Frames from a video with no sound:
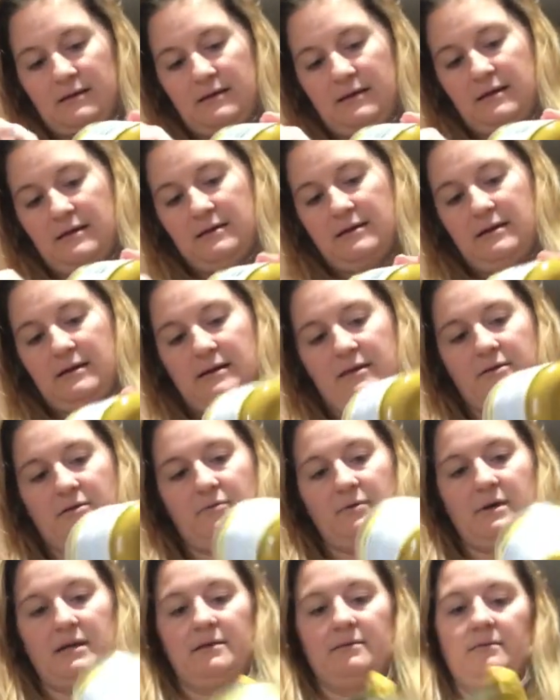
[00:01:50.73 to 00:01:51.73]
And another
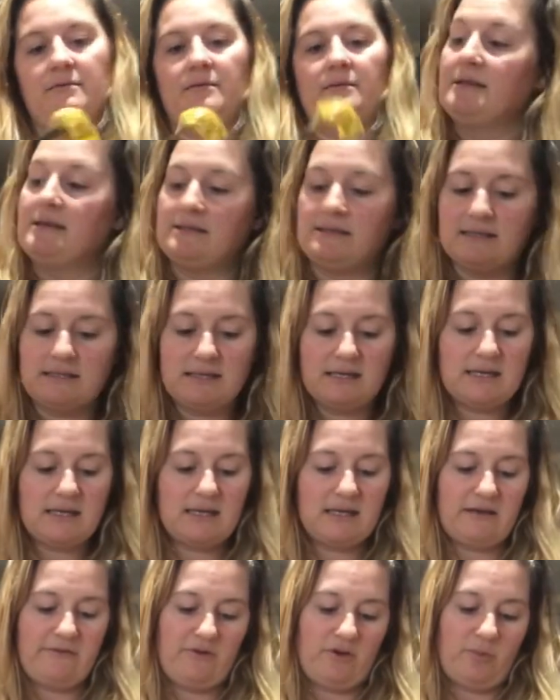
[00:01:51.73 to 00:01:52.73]
one. This is
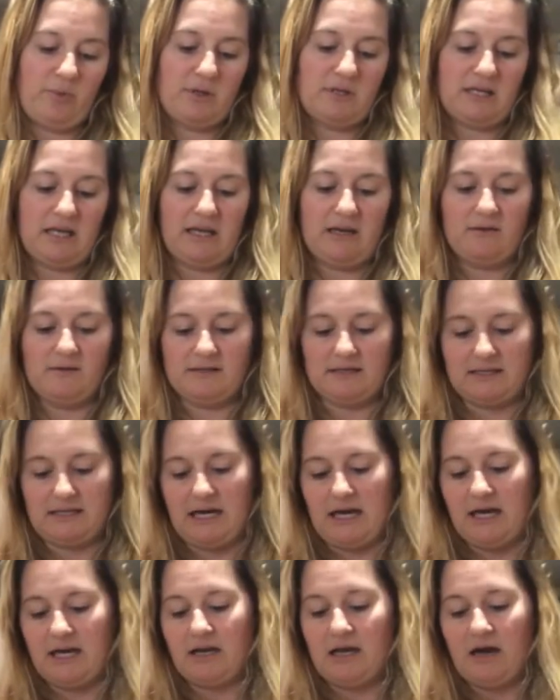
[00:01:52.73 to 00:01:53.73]
gonna give your potatoes a
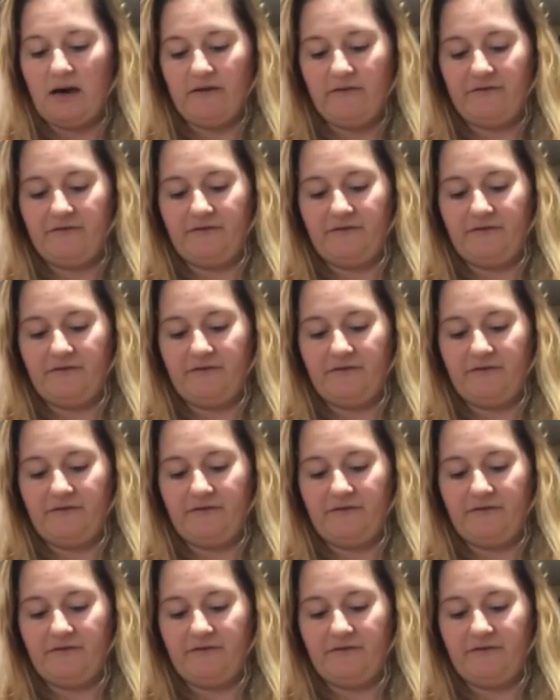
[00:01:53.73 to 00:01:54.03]
ton of